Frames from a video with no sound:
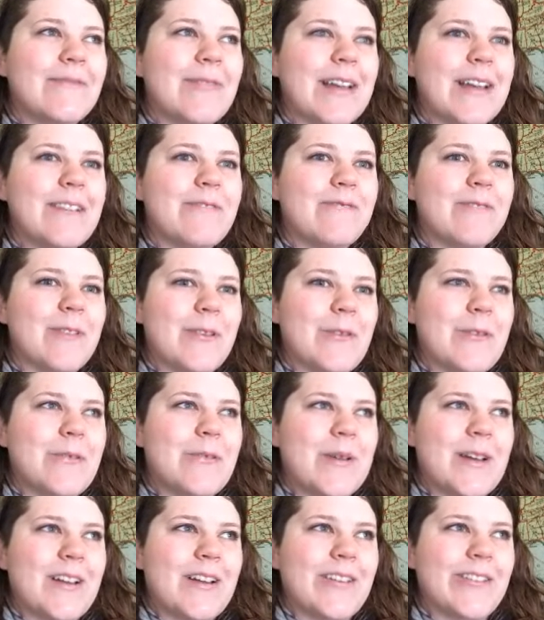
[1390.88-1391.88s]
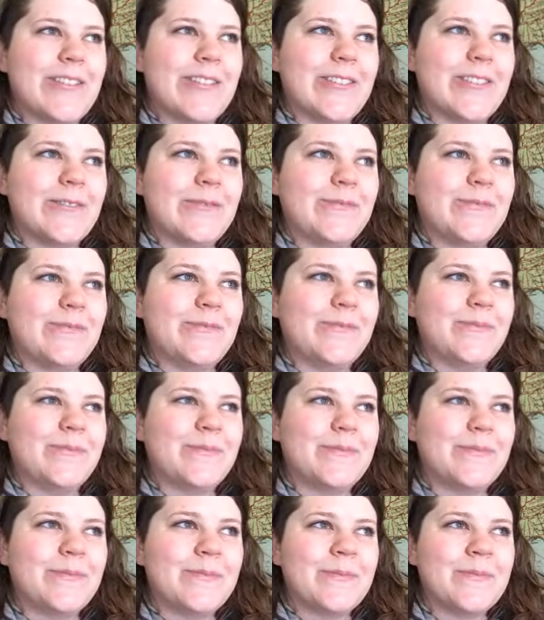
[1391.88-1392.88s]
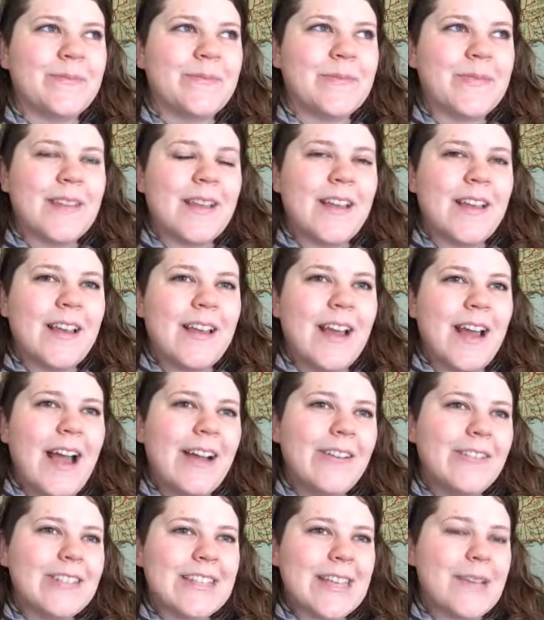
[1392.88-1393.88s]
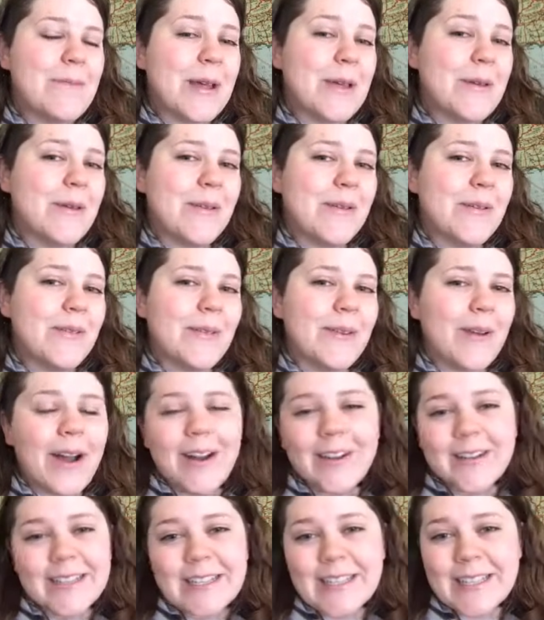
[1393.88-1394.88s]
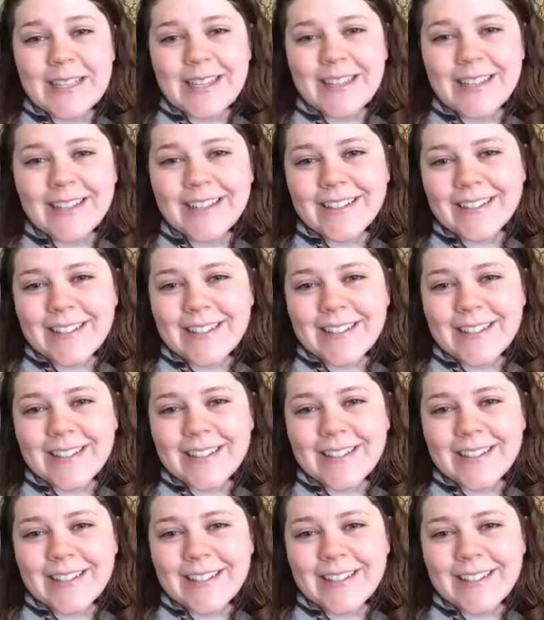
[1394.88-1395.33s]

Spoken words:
My role model. I would say honestly,